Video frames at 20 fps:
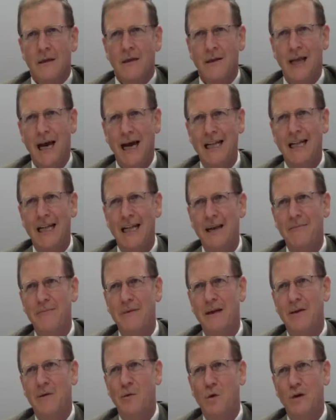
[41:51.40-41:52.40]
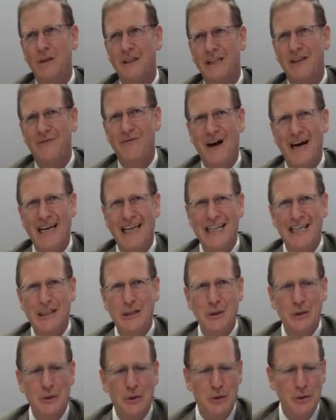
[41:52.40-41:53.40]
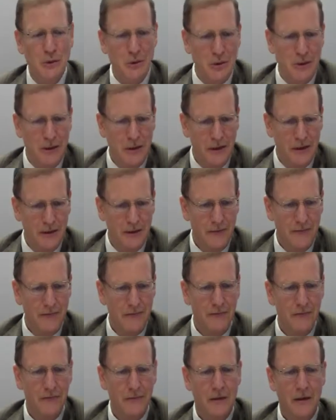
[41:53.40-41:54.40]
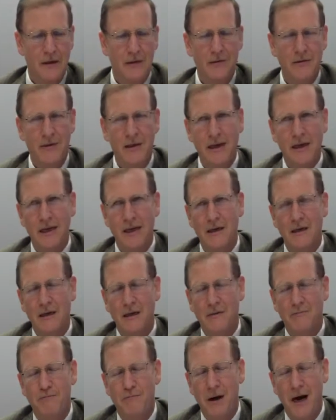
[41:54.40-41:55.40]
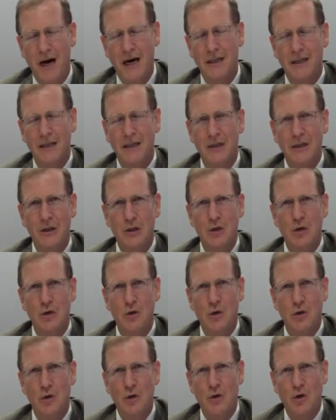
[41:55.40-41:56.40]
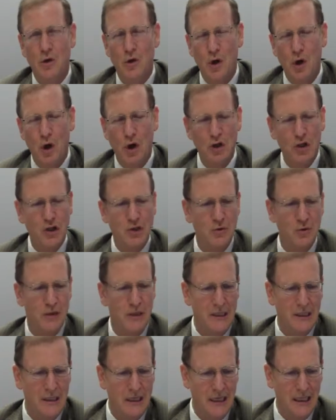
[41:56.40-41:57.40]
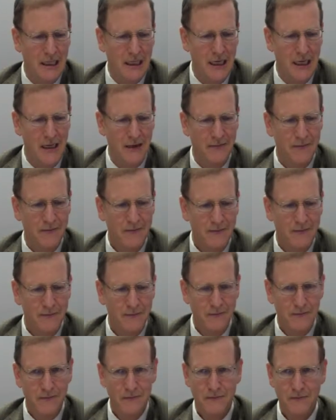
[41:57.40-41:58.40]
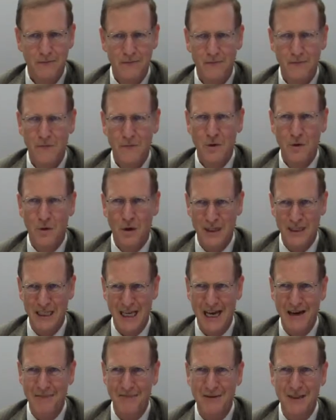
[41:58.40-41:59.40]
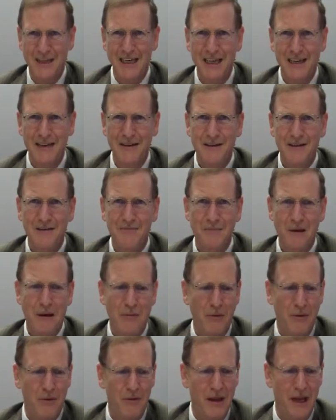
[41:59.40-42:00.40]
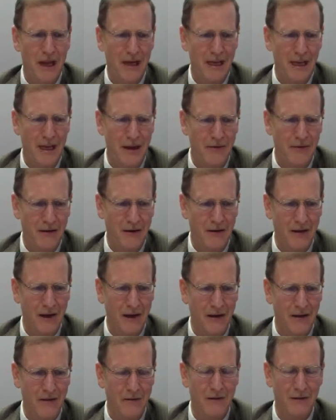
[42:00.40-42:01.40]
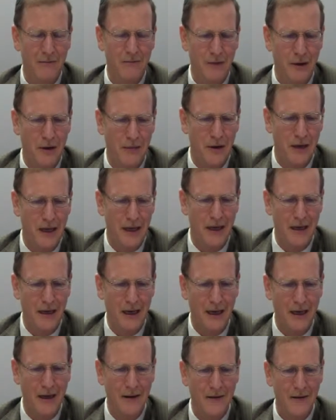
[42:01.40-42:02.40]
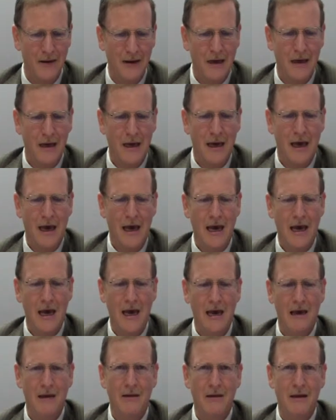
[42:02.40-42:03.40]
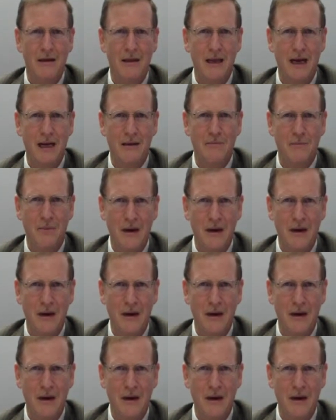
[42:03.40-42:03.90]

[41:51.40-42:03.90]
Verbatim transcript: That limit was divided to two. The part that is close to the city was empty, people not living there permanently and not